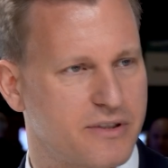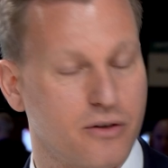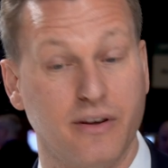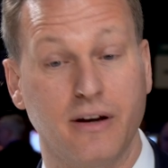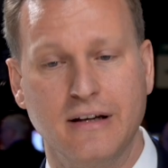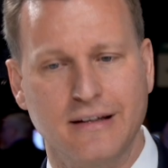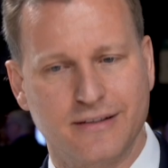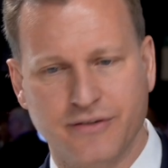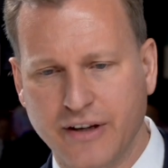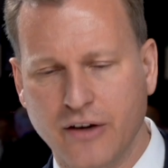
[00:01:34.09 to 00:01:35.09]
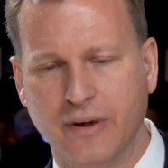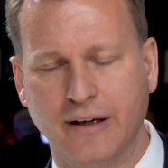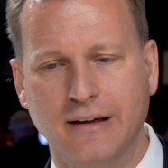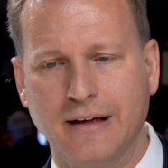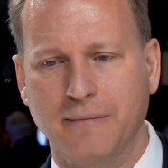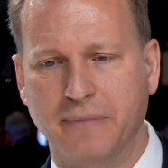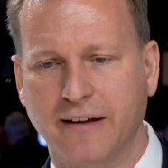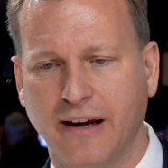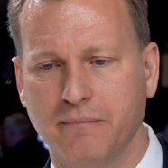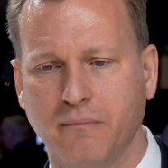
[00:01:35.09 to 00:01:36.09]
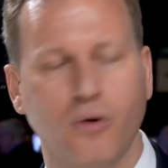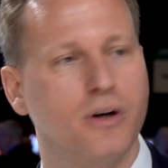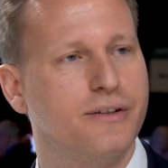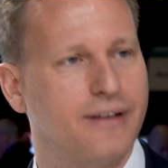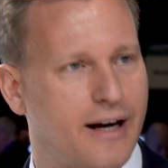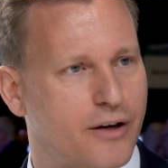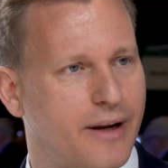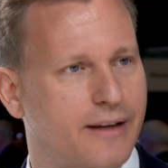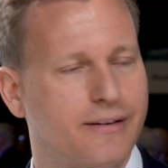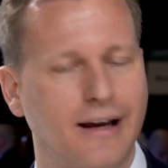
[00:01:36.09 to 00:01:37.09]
so the steering became more direct.